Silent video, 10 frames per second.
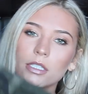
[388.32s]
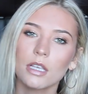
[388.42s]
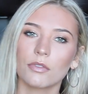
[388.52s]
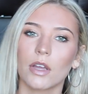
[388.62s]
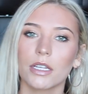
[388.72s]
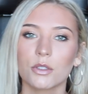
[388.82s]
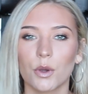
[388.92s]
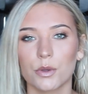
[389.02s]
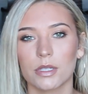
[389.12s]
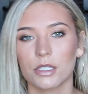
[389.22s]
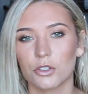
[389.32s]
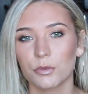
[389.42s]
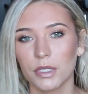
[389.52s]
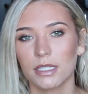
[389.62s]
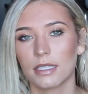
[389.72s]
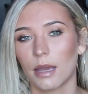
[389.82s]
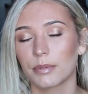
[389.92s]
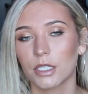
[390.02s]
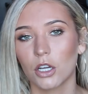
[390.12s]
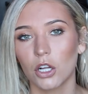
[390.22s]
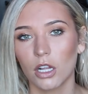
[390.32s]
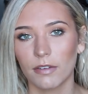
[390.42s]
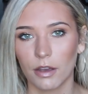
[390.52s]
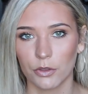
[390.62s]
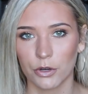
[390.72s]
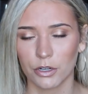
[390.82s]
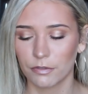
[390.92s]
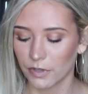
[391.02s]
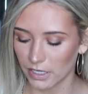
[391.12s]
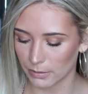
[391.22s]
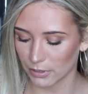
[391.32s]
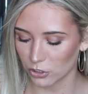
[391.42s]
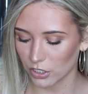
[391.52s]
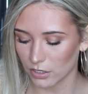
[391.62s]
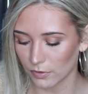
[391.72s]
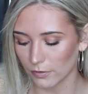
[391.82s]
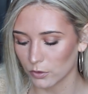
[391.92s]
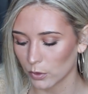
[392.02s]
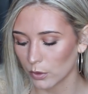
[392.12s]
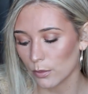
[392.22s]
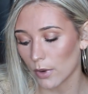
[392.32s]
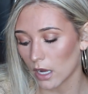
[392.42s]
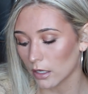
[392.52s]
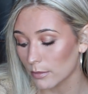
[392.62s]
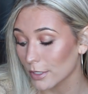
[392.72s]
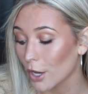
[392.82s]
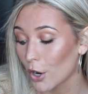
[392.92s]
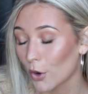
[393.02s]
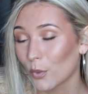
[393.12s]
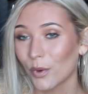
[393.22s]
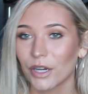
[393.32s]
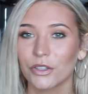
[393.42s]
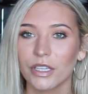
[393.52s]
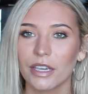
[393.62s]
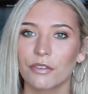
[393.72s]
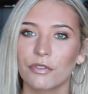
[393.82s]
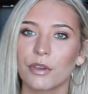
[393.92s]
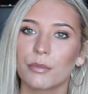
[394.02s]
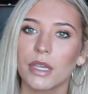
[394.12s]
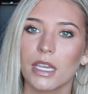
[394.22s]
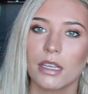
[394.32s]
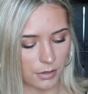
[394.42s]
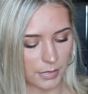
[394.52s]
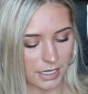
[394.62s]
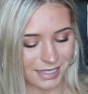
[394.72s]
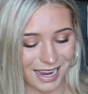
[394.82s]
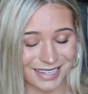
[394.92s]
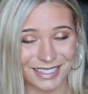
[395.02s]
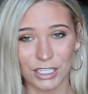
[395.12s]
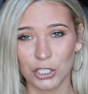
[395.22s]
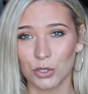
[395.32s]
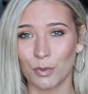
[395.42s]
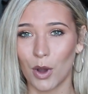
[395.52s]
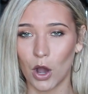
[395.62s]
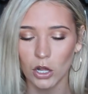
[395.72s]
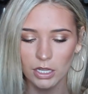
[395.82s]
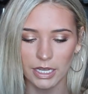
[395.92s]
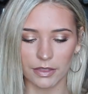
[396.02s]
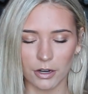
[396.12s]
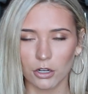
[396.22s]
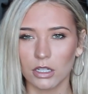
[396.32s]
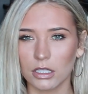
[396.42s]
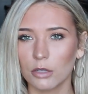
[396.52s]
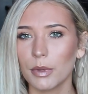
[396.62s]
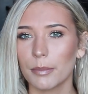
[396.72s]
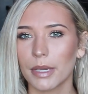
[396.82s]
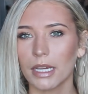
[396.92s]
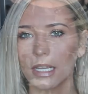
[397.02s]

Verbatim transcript: these offline so I was extremely skeptical of how they're going to fit especially because Forever 21 bottoms rarely fit me. I'm in a size small and they're a little bit big